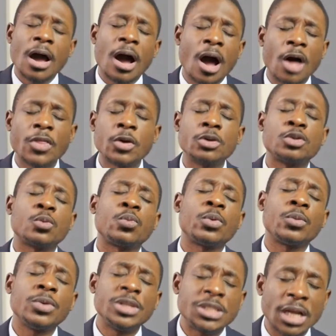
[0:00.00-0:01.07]
others were
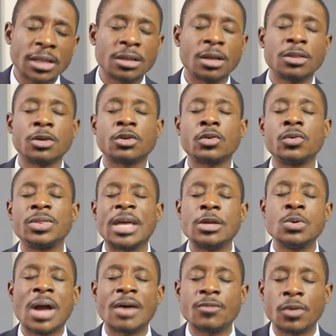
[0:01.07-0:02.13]
rejecting the truth that you
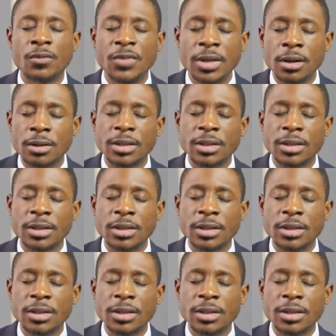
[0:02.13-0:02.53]
have revealed